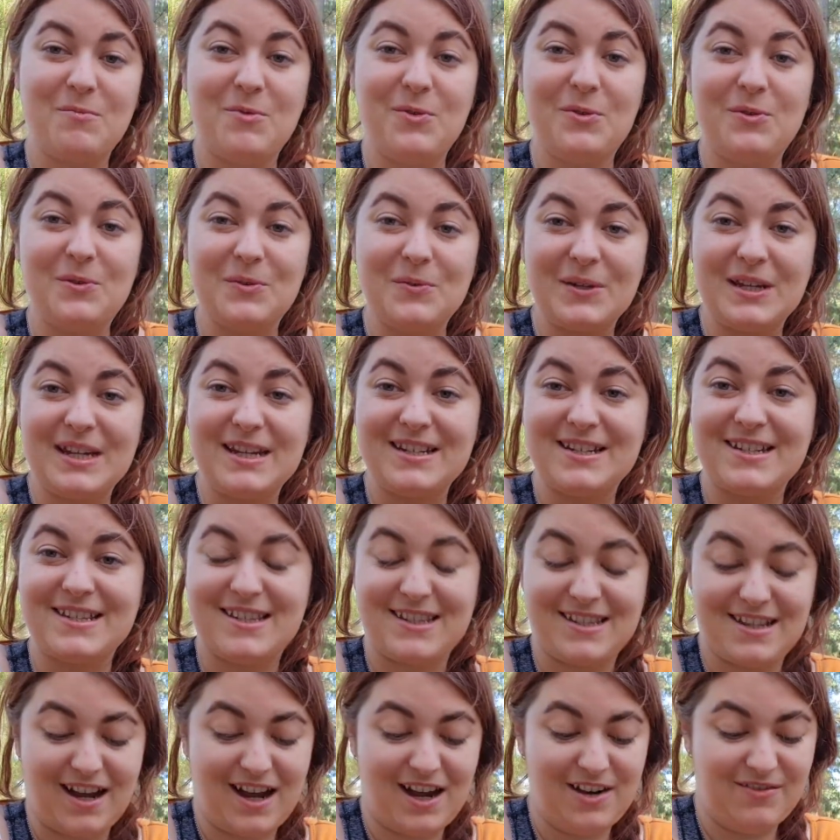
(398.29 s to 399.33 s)
or looking to
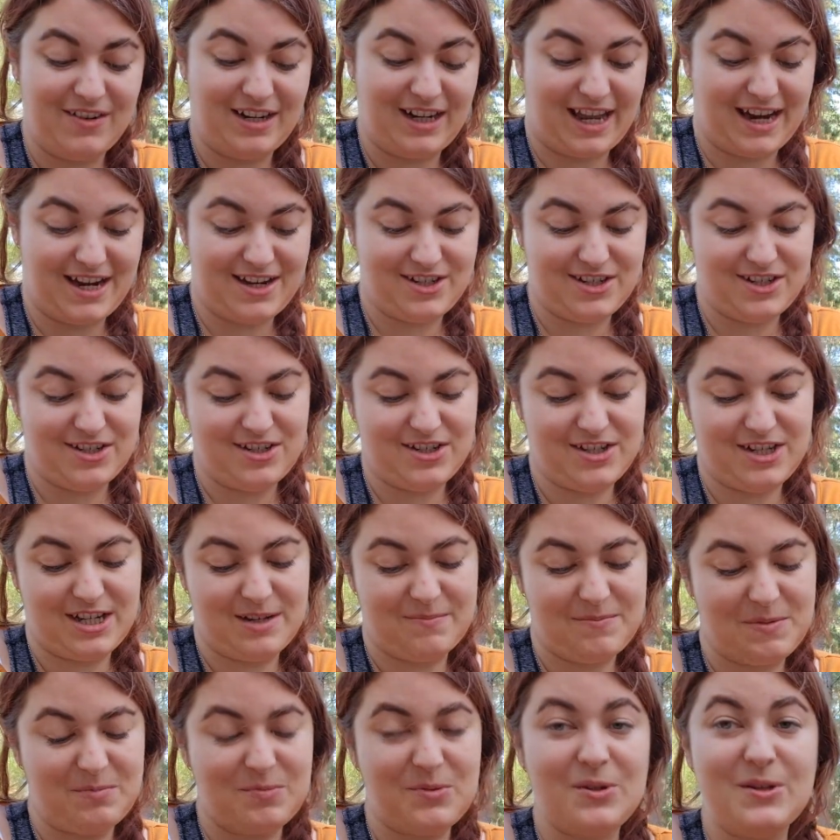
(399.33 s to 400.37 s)
start
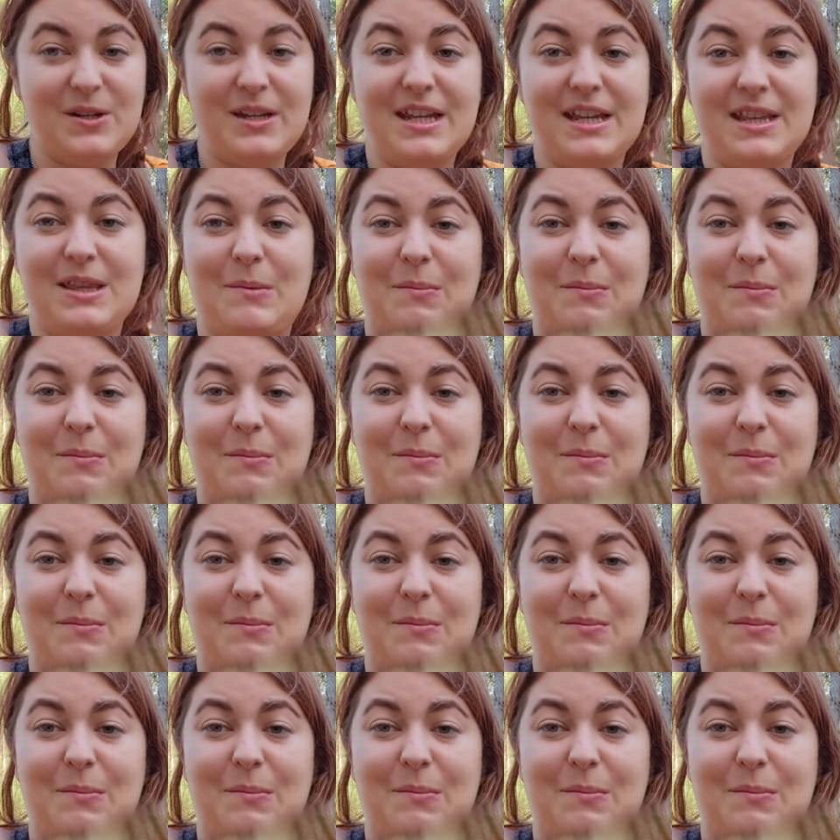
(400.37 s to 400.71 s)
relationships. Beauty and the